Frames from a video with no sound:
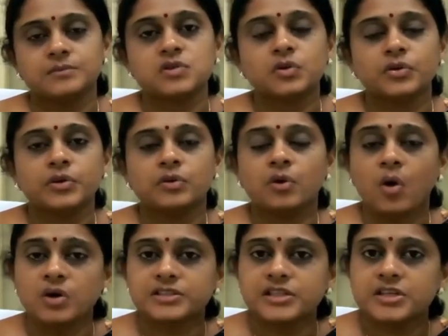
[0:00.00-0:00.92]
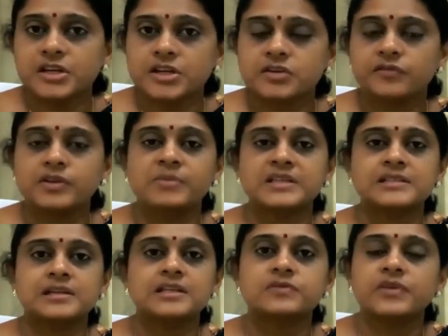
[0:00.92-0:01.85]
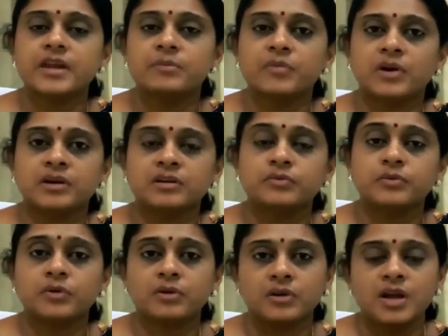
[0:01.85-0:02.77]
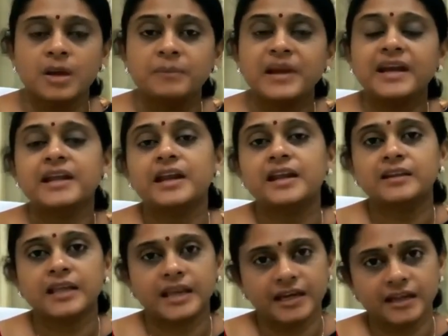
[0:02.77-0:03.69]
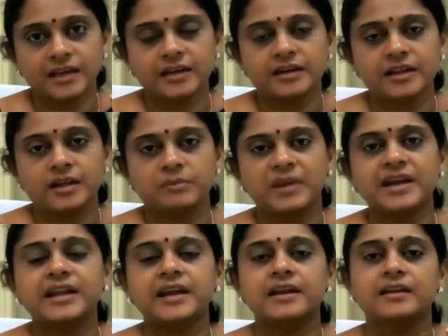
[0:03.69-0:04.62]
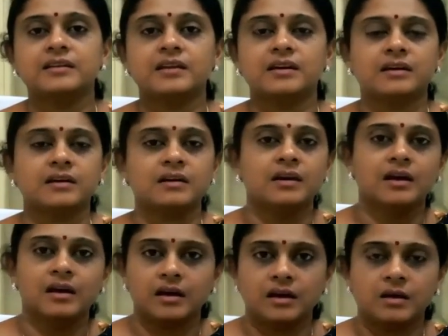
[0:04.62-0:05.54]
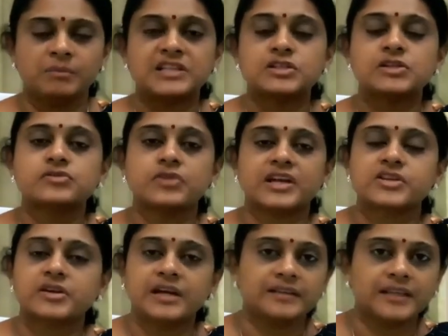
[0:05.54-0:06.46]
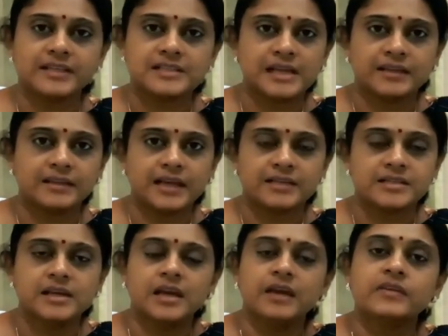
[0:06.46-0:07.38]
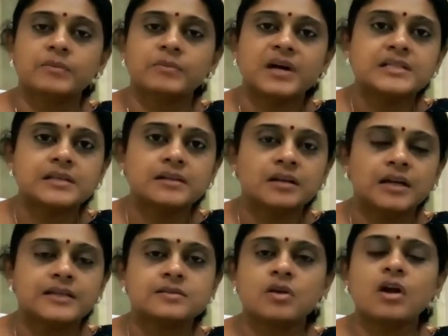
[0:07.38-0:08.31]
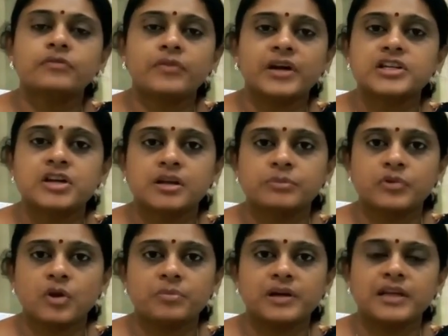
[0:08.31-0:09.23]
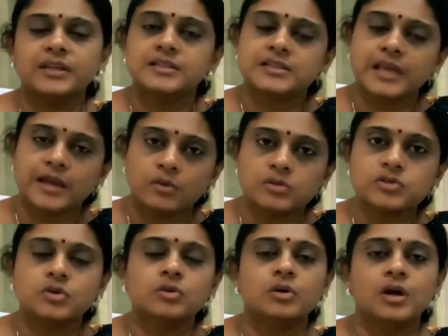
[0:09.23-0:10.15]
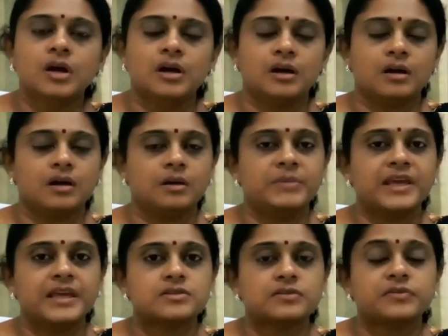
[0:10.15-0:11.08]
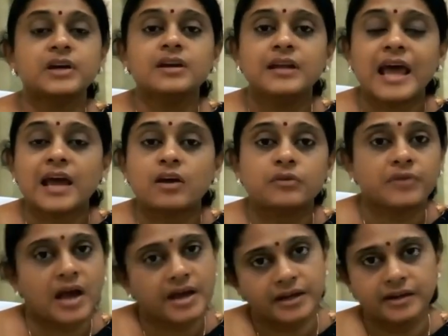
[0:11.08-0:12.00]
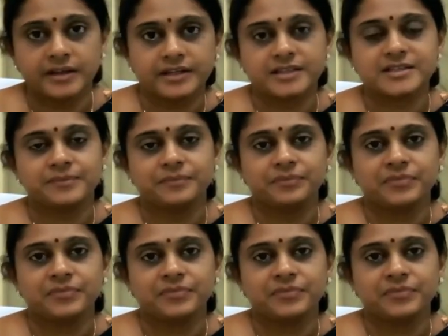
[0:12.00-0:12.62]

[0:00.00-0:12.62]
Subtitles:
So oxygenation of the muscle is very important for maintaining the integrity, maintaining the muscle structure and things like that. If the muscle is not functioning properly, this can also because of the lack of iron in it.